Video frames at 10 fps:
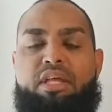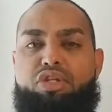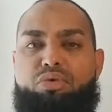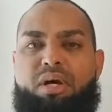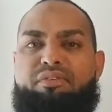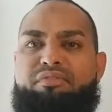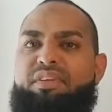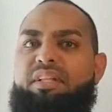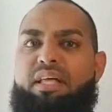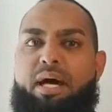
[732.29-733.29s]
Do I
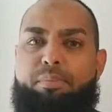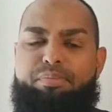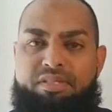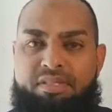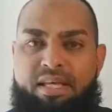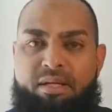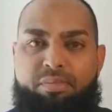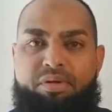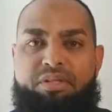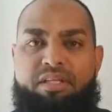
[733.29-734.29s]
feel upset
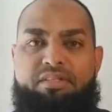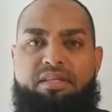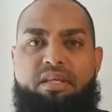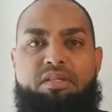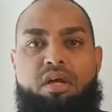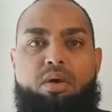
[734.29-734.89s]
about these things?